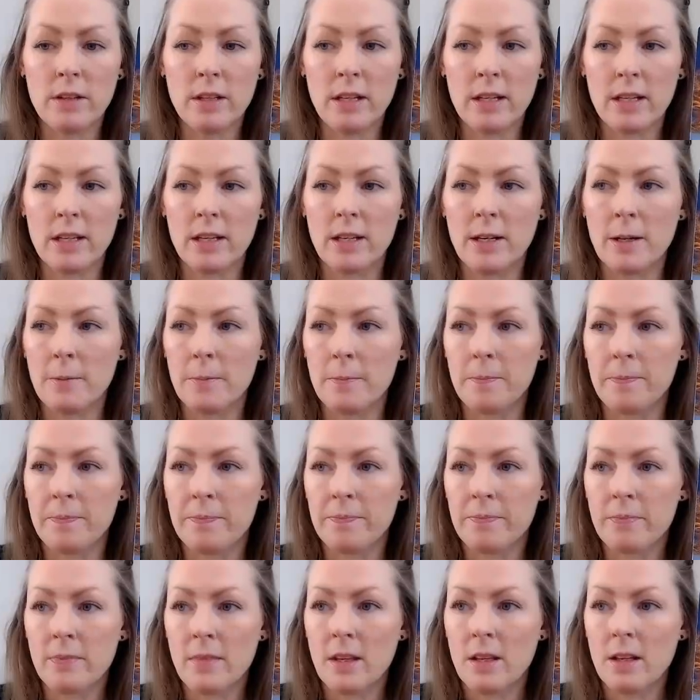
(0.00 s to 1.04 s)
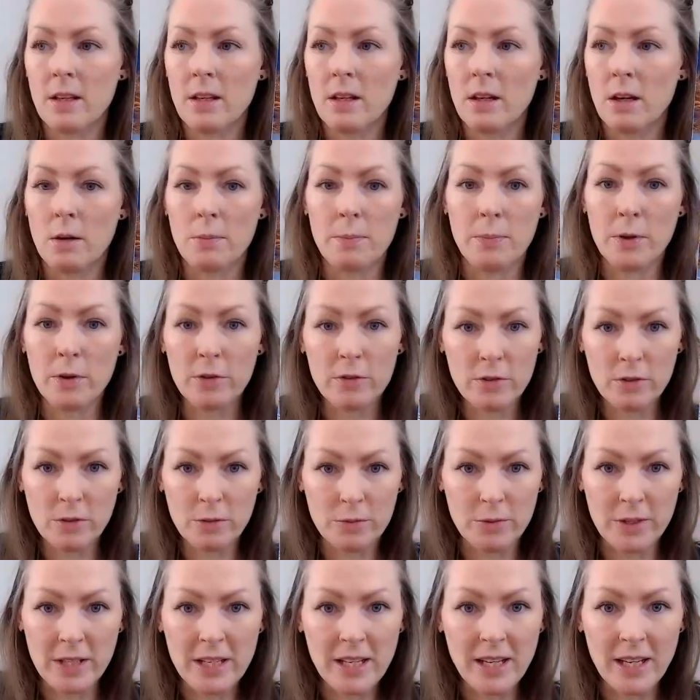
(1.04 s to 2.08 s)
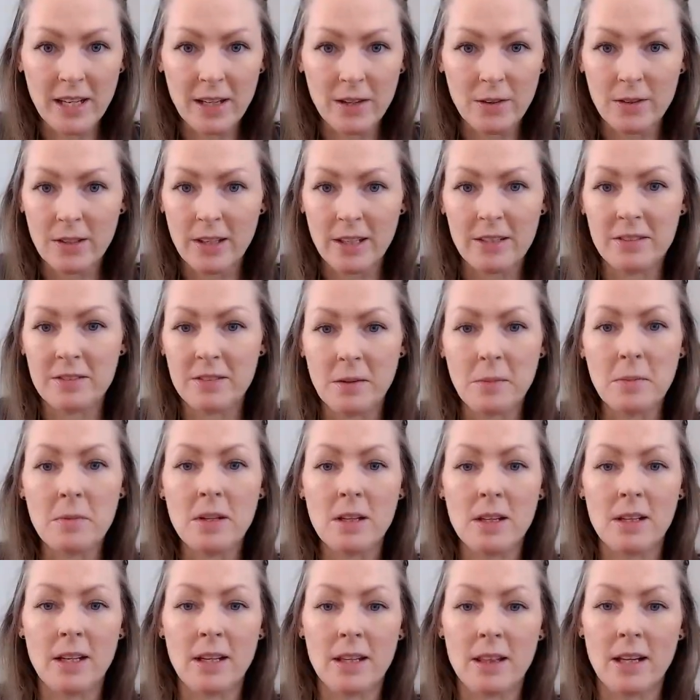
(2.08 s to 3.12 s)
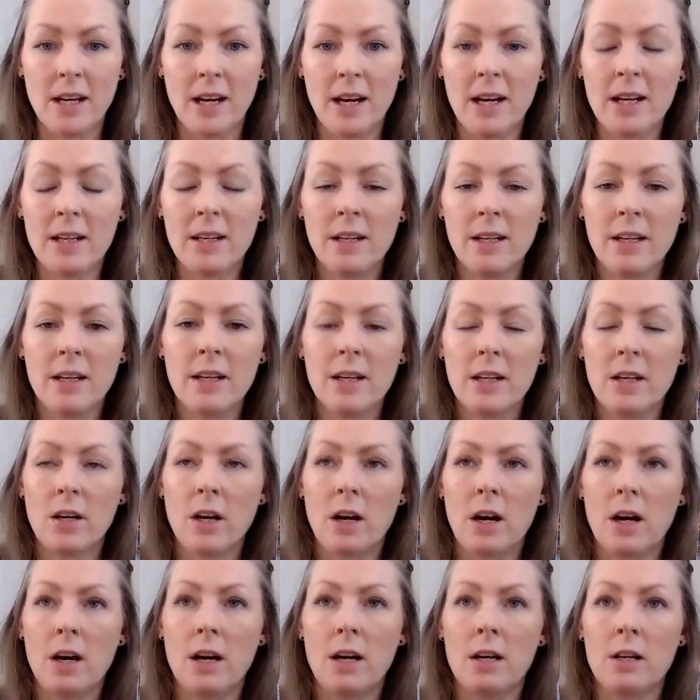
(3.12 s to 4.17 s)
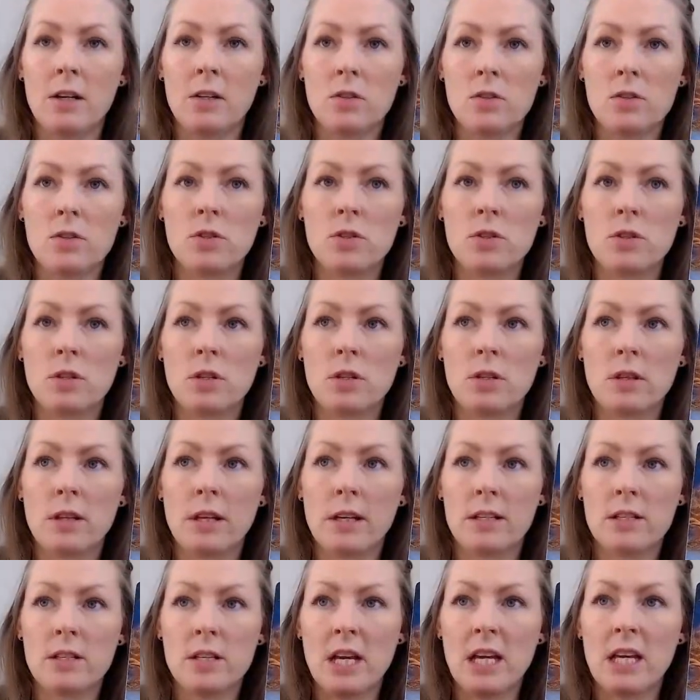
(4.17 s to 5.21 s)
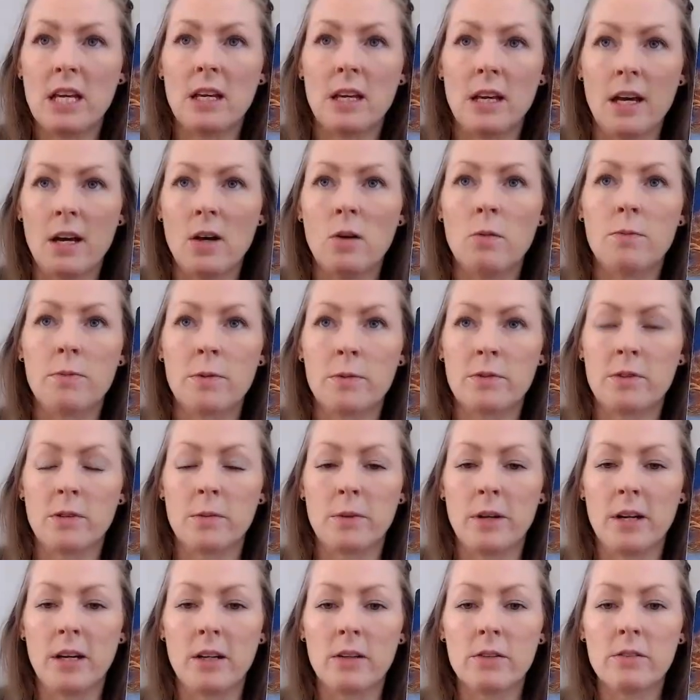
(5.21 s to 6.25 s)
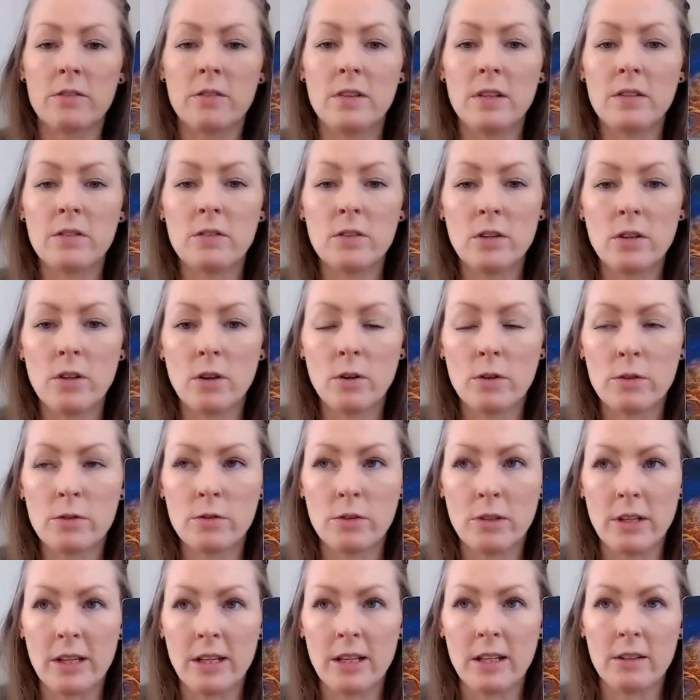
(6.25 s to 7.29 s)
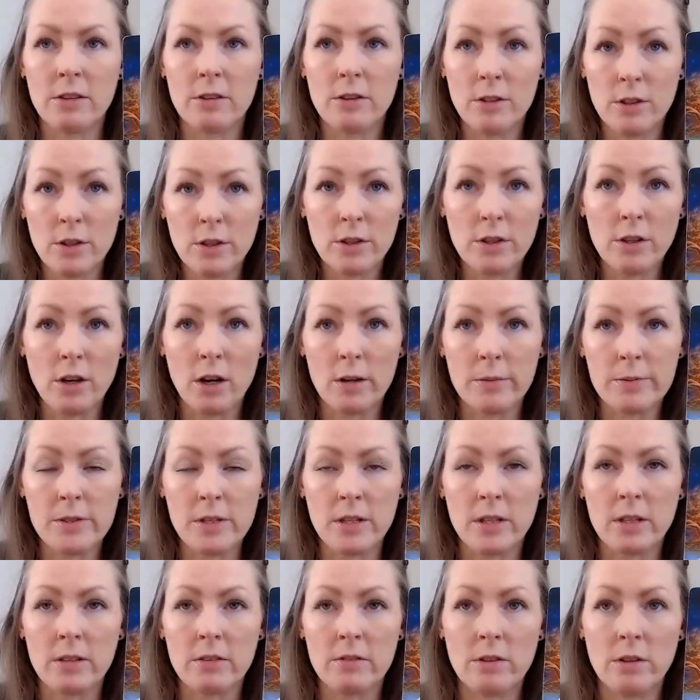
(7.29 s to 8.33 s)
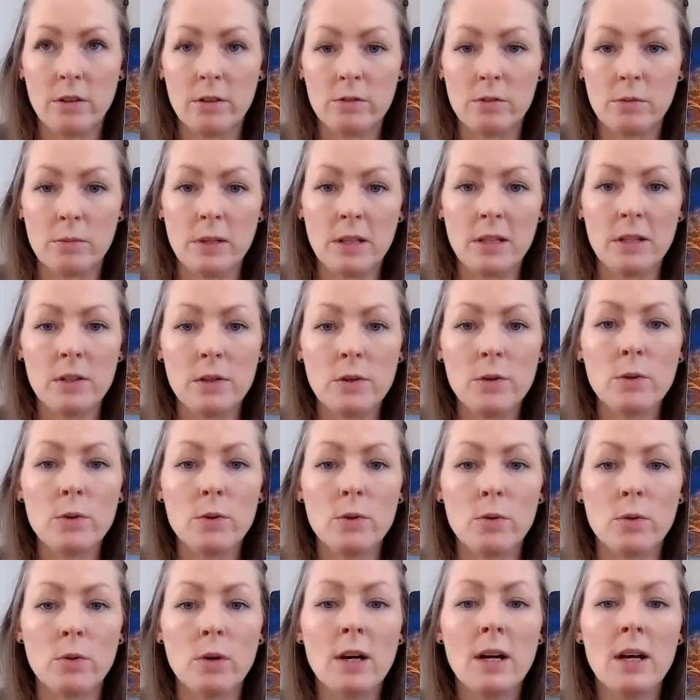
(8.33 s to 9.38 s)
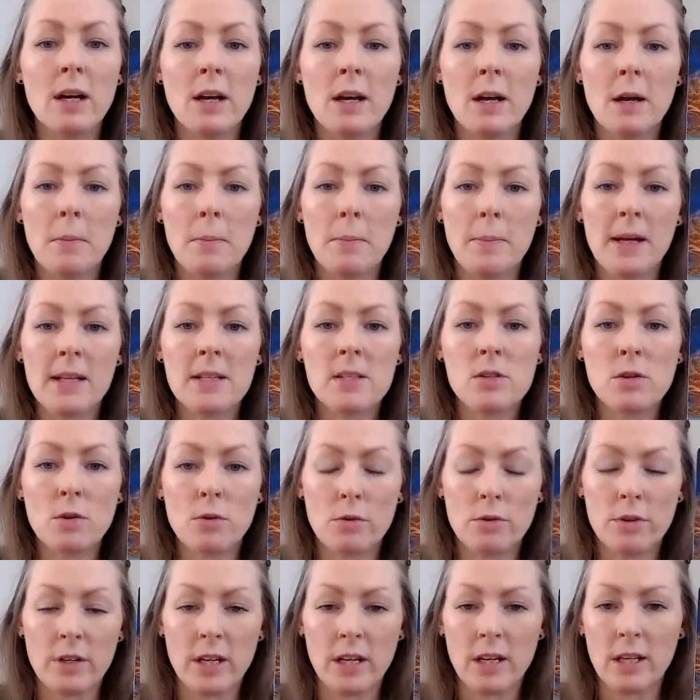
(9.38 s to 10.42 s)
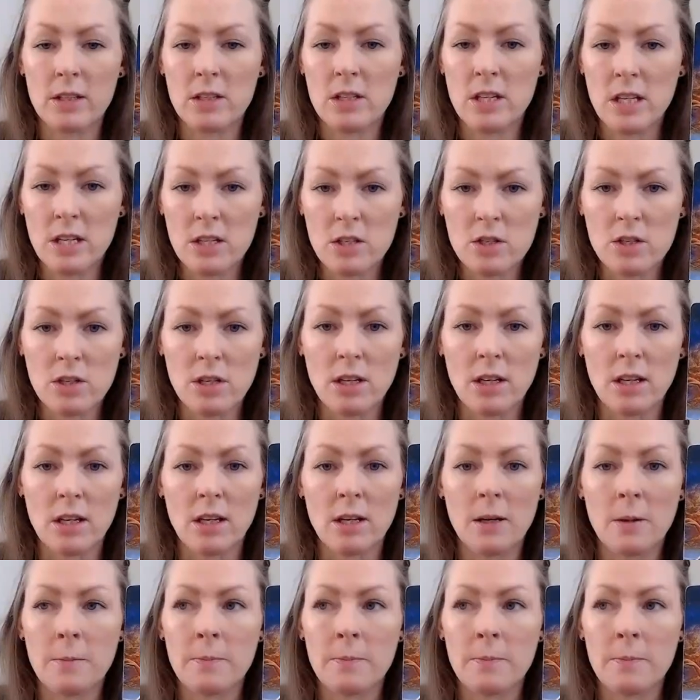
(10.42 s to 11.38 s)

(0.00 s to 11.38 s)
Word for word: like um, a personal reading or like something like that uh, like taking help from someone else this could also like a third option this could also be you mentoring teaching